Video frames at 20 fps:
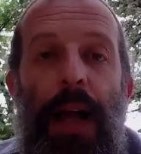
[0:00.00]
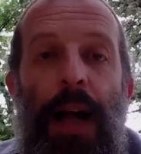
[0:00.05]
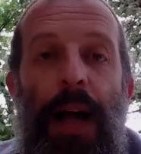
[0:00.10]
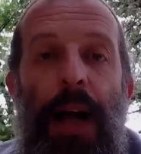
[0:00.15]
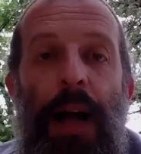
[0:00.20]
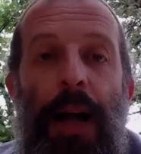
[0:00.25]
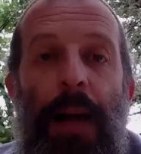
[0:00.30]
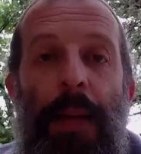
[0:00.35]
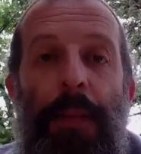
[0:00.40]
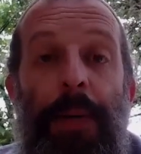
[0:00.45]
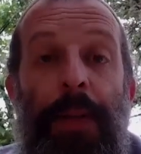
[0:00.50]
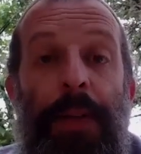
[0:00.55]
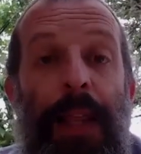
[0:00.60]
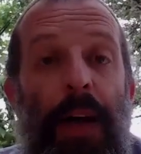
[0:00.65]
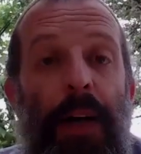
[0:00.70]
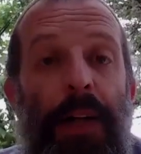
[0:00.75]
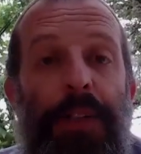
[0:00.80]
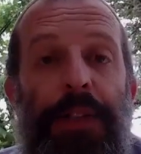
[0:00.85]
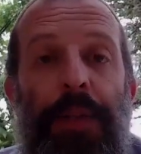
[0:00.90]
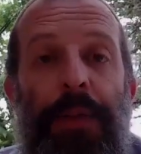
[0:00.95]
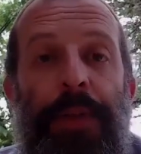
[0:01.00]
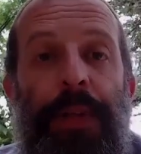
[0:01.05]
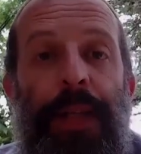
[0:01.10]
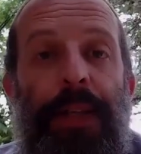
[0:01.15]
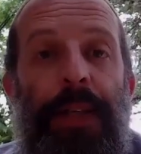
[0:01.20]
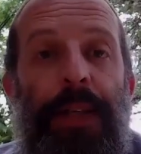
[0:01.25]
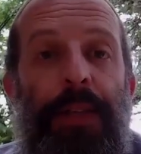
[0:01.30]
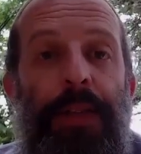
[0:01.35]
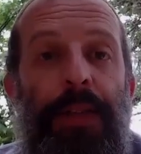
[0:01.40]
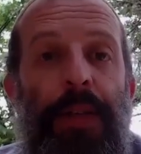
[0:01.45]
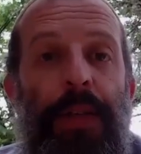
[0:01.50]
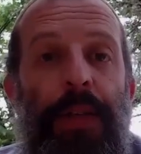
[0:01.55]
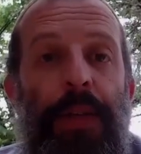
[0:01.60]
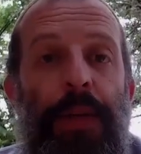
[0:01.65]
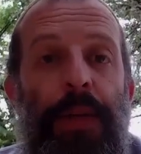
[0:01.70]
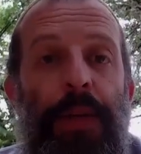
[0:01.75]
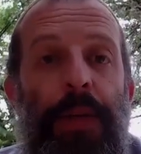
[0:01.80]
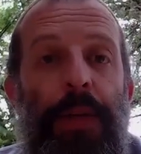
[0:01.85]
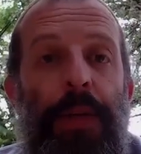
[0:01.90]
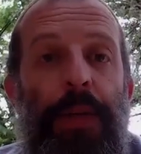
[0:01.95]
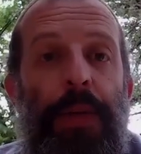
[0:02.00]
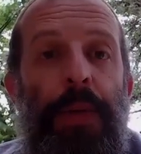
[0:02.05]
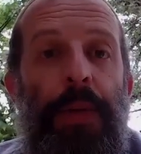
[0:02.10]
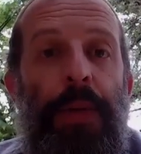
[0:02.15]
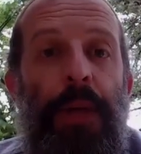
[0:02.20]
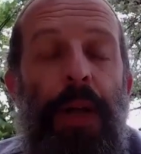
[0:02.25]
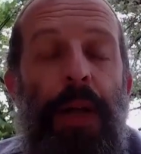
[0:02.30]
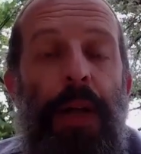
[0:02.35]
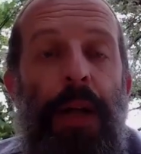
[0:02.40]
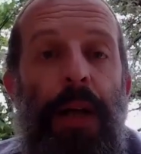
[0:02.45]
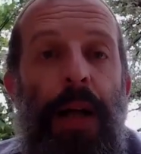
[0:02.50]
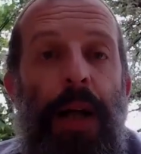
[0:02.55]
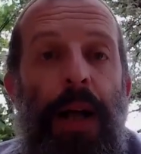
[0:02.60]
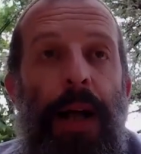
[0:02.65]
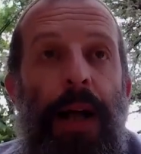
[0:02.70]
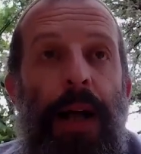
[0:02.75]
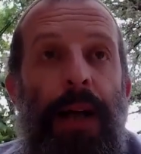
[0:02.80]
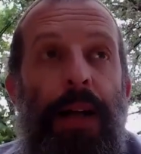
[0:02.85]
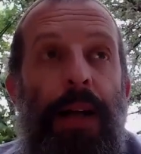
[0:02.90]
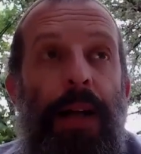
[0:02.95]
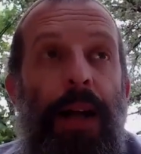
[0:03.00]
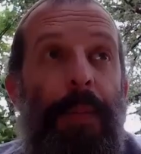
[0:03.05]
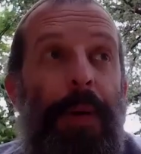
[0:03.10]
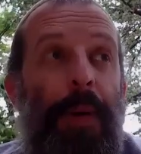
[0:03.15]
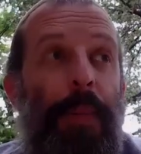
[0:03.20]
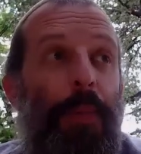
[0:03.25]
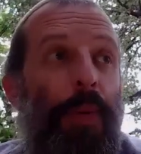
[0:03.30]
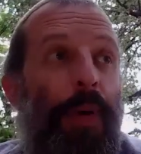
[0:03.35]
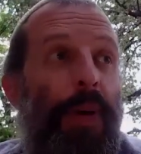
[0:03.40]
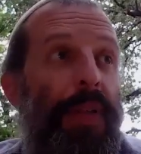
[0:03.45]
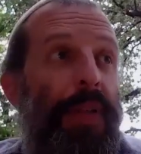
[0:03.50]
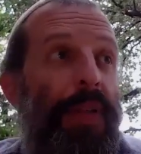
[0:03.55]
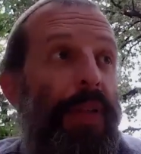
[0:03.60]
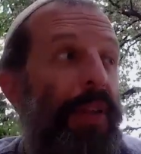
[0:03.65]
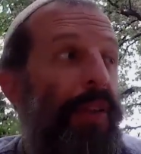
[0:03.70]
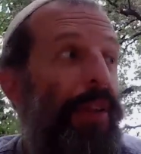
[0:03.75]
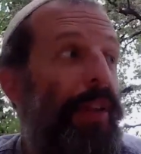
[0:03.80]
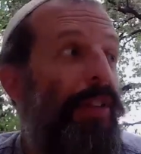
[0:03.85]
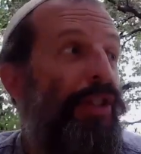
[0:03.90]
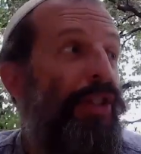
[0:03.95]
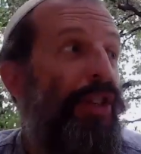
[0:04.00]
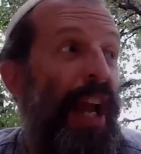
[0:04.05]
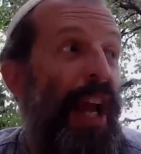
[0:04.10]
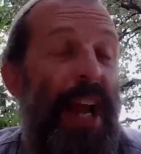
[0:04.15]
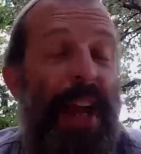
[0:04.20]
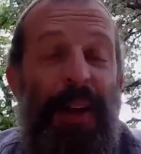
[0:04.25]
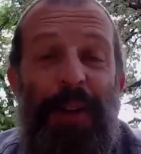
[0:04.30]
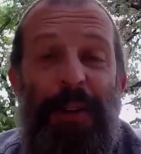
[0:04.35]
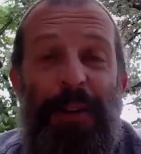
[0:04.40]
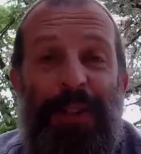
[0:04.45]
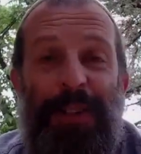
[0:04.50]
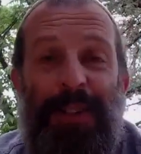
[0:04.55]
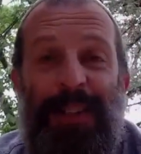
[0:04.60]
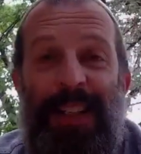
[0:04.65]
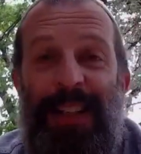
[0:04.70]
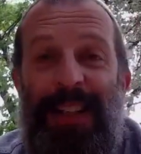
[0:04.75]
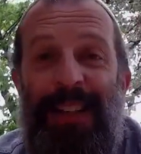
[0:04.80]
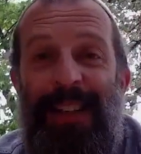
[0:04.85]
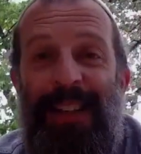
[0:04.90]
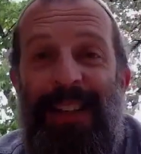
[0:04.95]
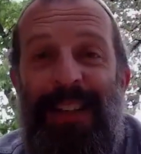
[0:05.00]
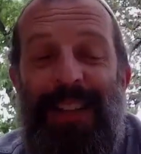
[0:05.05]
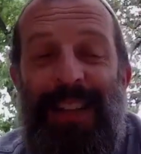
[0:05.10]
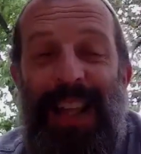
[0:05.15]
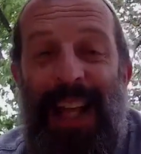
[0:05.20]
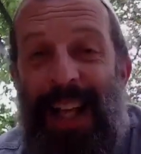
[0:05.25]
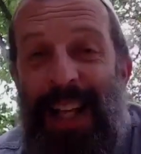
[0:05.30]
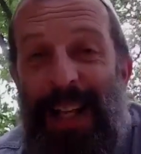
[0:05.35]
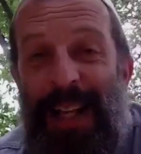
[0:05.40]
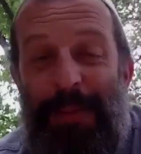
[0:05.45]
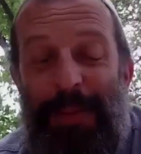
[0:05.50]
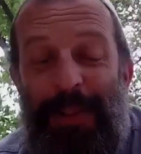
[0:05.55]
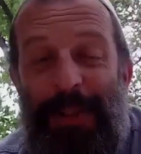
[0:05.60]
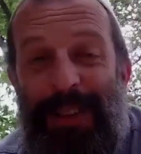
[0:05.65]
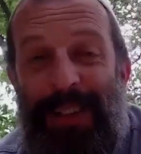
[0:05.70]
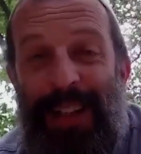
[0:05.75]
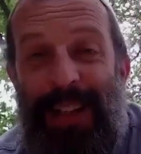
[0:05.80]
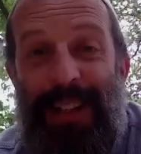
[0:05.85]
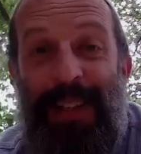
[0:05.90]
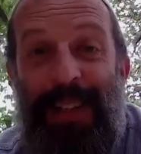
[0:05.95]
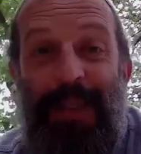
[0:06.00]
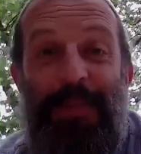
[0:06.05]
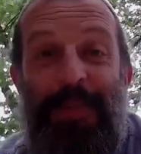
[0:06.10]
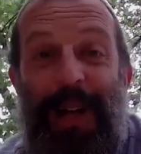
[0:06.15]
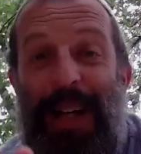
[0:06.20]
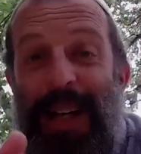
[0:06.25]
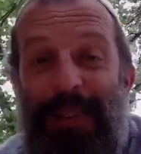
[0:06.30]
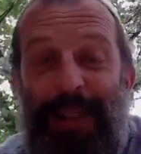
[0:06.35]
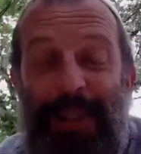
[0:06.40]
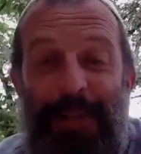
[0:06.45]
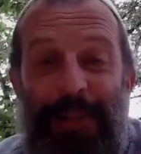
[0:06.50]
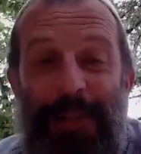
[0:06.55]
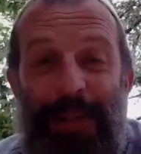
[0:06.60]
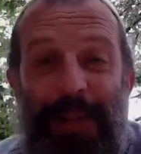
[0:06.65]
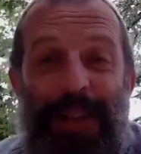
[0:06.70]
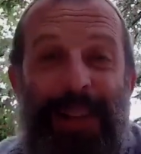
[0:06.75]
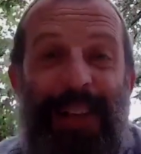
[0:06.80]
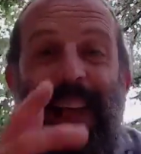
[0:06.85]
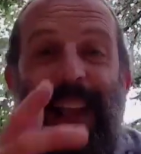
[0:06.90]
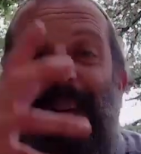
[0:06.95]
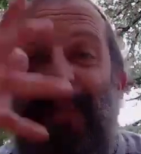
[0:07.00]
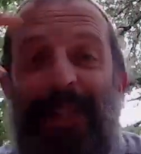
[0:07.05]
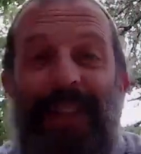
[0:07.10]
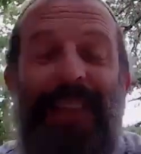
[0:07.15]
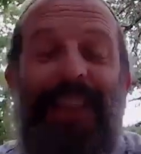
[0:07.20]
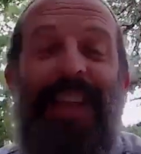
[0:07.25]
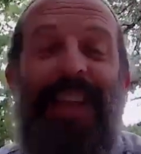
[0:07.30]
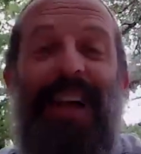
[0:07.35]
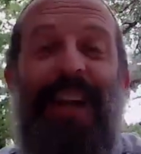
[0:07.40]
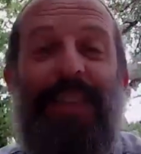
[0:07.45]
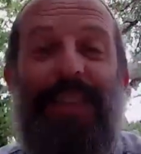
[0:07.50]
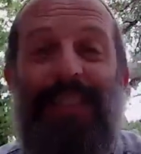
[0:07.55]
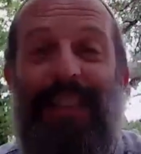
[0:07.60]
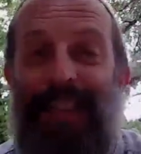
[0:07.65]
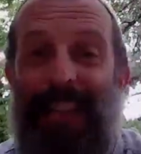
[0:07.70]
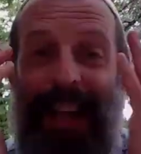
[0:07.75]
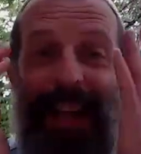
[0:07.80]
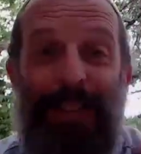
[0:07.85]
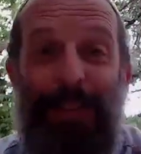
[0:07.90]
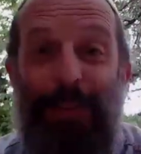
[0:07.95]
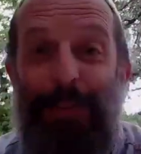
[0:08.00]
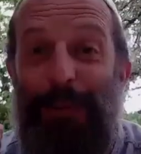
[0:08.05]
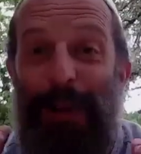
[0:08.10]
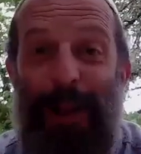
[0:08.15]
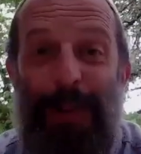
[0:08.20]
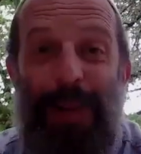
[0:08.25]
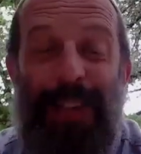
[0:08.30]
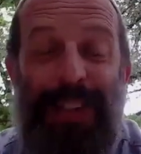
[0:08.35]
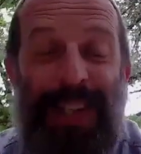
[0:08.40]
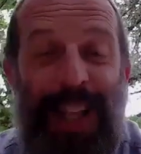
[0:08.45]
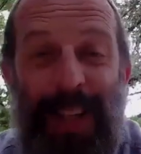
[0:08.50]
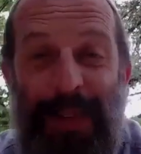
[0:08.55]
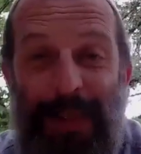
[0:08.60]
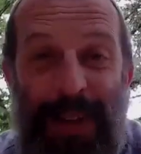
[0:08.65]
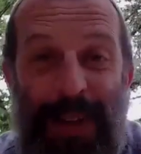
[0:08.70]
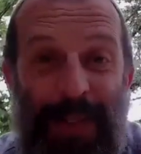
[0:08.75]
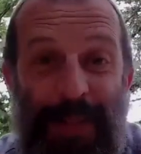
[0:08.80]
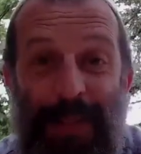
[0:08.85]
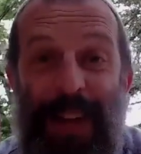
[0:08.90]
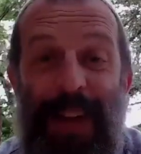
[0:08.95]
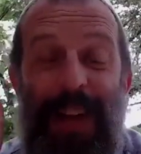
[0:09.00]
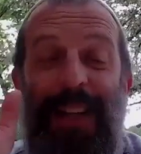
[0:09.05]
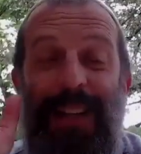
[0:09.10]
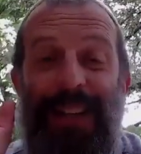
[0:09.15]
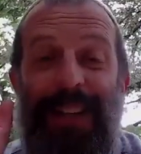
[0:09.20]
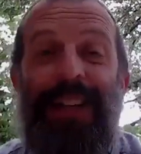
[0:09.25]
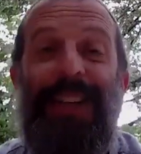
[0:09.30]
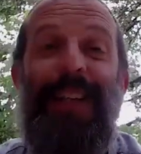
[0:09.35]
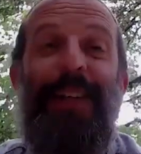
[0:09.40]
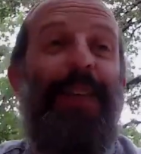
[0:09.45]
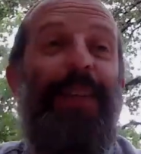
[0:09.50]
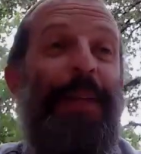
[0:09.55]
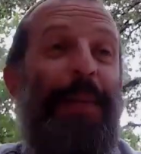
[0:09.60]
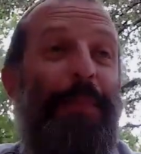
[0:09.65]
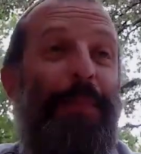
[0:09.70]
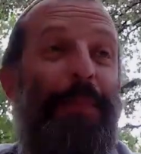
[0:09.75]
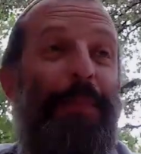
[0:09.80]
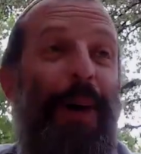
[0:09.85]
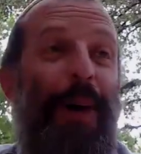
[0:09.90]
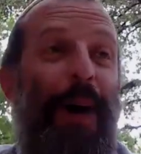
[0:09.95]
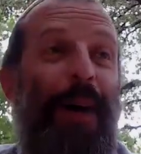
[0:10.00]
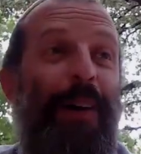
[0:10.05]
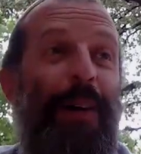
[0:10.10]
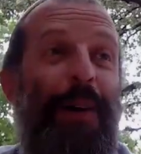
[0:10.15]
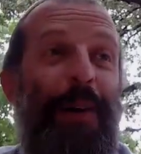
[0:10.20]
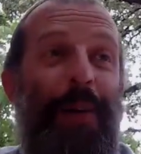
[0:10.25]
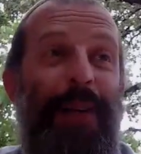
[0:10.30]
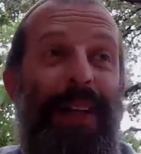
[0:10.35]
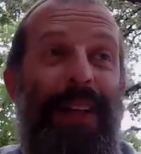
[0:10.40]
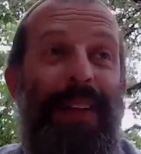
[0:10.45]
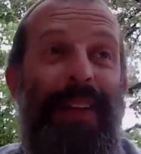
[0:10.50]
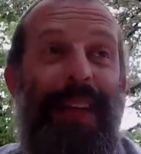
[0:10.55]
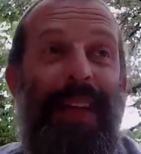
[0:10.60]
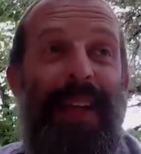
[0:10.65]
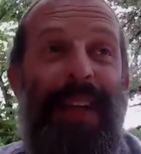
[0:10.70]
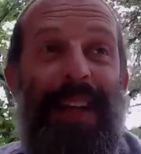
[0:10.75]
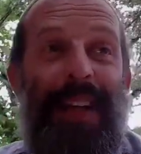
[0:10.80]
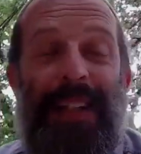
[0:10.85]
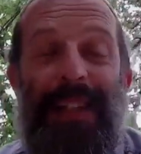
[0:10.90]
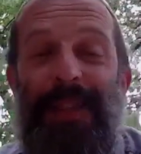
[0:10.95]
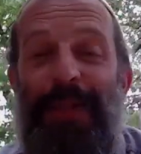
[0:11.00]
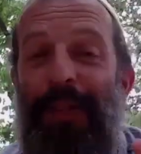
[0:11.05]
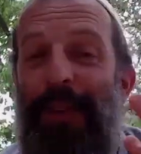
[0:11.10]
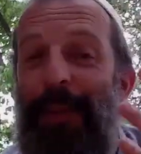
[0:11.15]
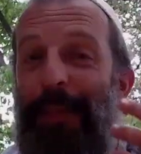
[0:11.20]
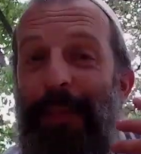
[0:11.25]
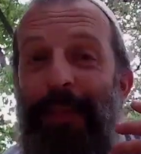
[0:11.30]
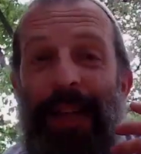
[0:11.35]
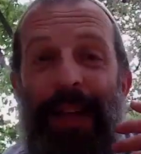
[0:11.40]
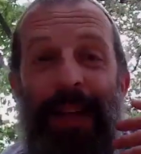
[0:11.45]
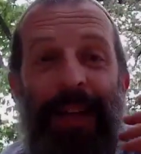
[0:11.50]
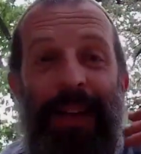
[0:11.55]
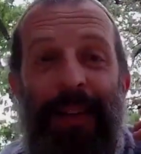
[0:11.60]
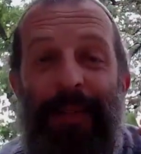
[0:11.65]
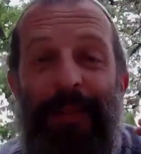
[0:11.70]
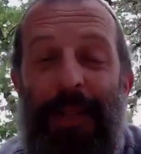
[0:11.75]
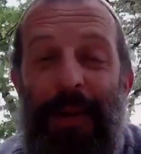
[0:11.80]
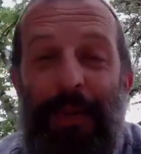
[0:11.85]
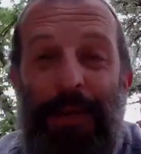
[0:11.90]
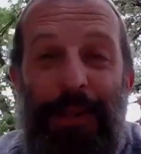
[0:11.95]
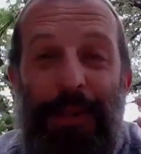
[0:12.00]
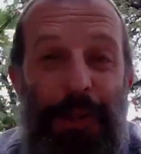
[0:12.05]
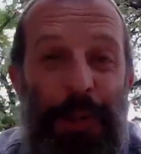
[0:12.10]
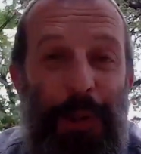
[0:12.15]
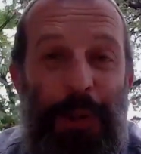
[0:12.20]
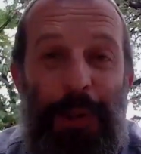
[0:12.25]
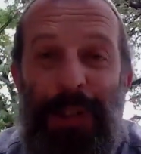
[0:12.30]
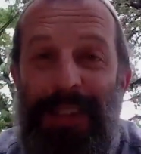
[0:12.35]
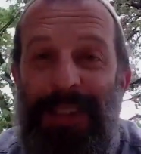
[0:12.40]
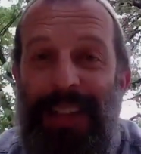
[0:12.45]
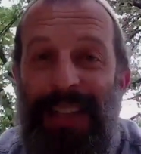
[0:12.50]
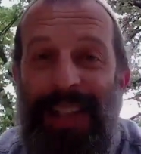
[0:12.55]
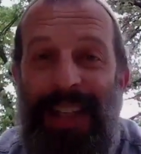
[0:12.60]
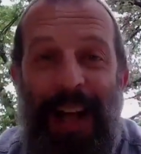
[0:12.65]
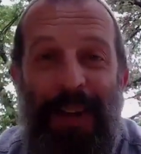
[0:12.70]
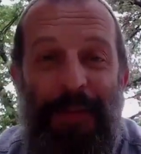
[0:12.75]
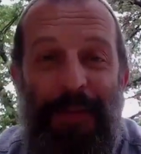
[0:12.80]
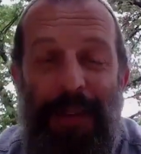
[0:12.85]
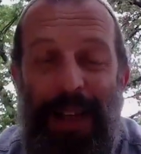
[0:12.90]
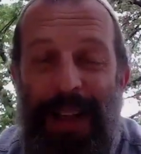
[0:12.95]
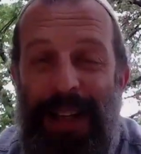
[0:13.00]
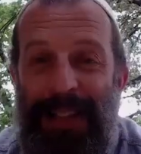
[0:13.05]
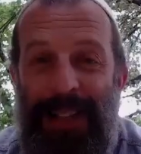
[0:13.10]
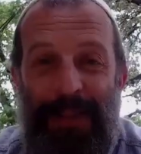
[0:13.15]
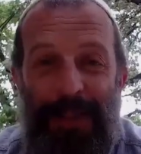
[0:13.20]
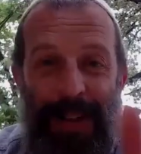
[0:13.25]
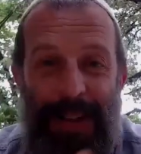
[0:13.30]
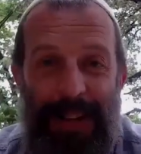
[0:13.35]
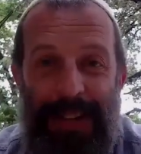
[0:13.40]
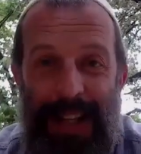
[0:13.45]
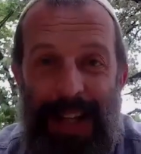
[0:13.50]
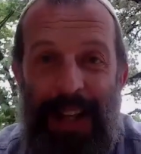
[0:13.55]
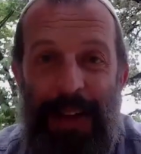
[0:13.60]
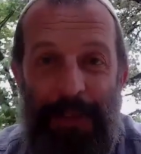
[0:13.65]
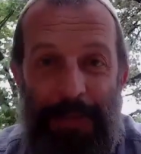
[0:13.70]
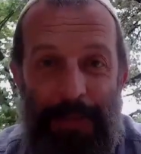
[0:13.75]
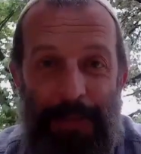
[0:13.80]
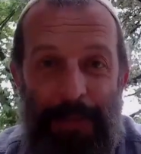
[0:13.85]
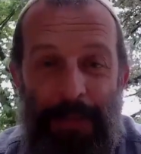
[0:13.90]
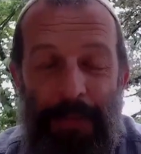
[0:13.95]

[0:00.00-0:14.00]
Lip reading: But they also needed to come up with the chairs and the table and the microphone and everything else, and they had to run around Tel Aviv, literally borrowing things from stores and cafes around town.